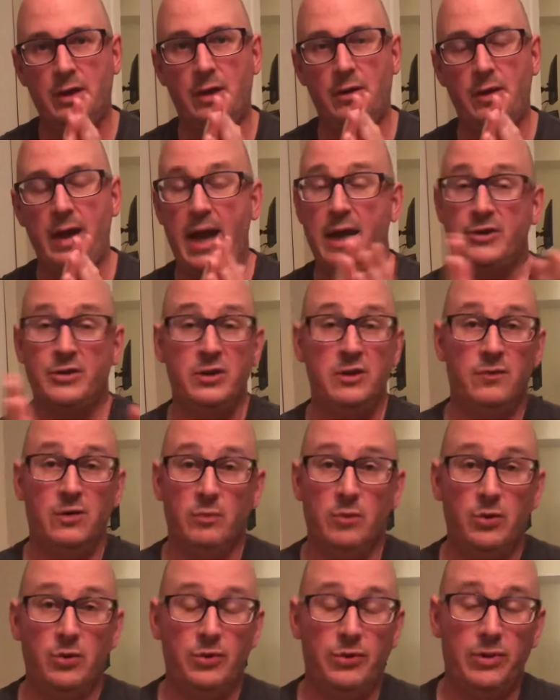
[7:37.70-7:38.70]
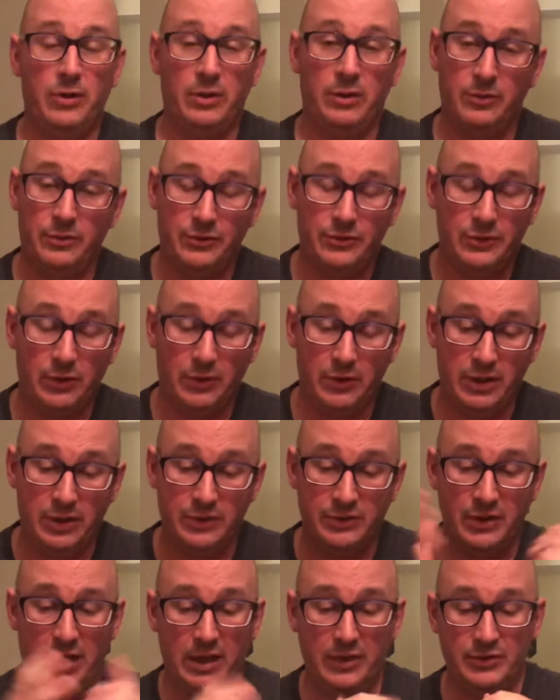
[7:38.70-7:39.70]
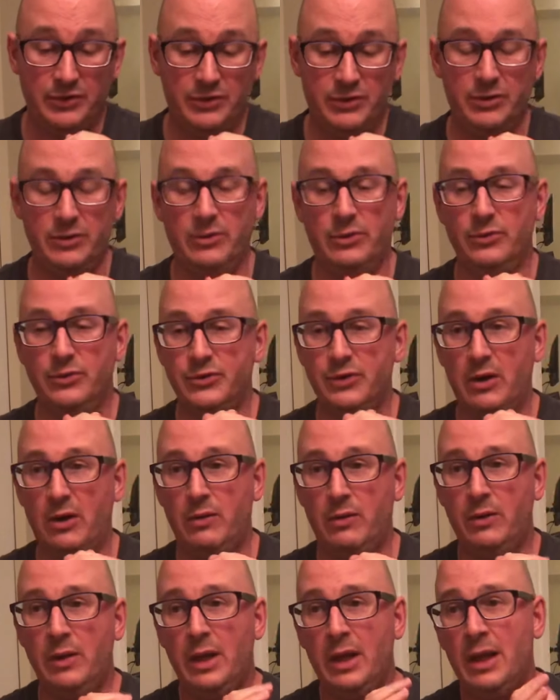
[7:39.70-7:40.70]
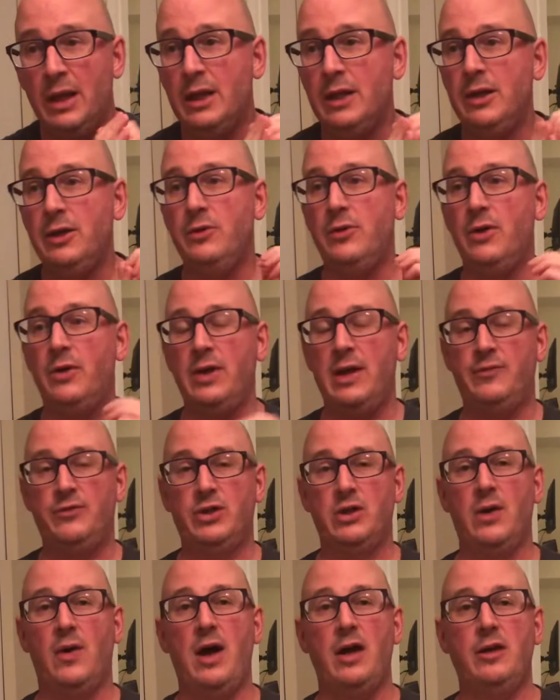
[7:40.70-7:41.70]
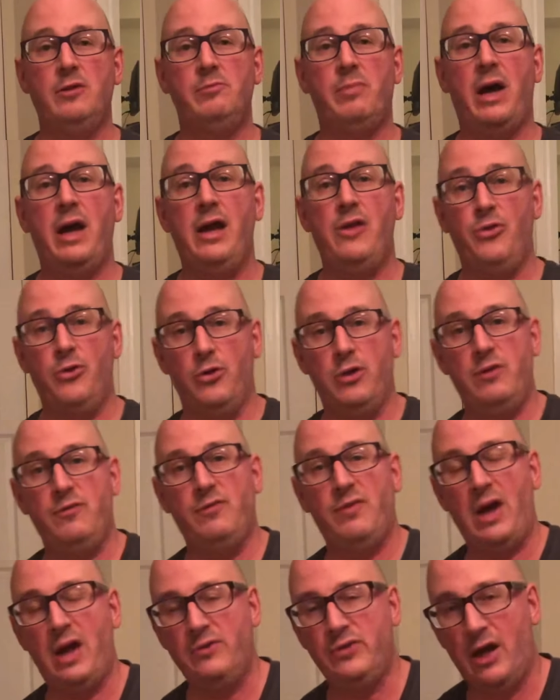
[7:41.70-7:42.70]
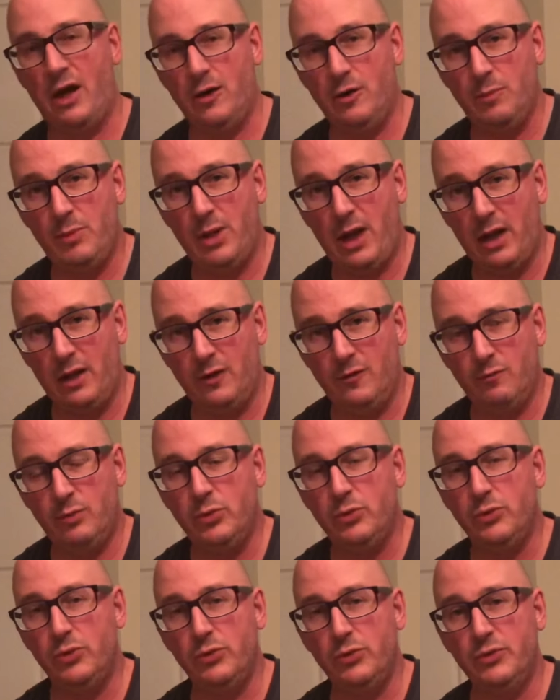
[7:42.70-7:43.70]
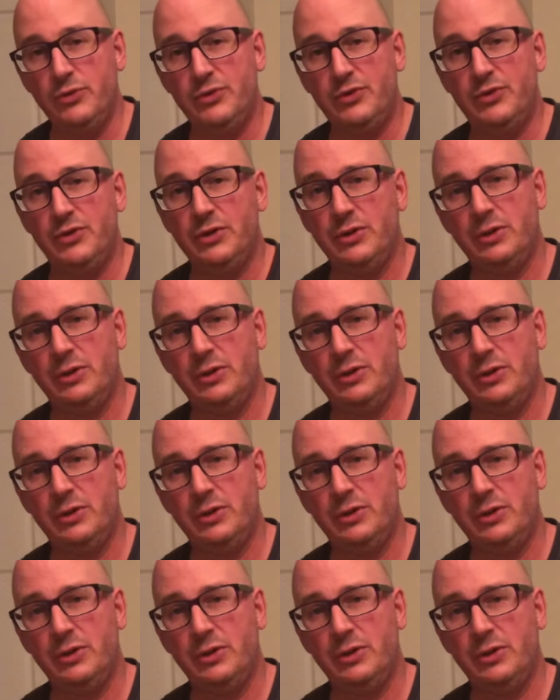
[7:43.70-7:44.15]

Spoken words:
Actually vermouth and a little soda is nice too, so you don't have to go out and buy a $35 bottle of booze,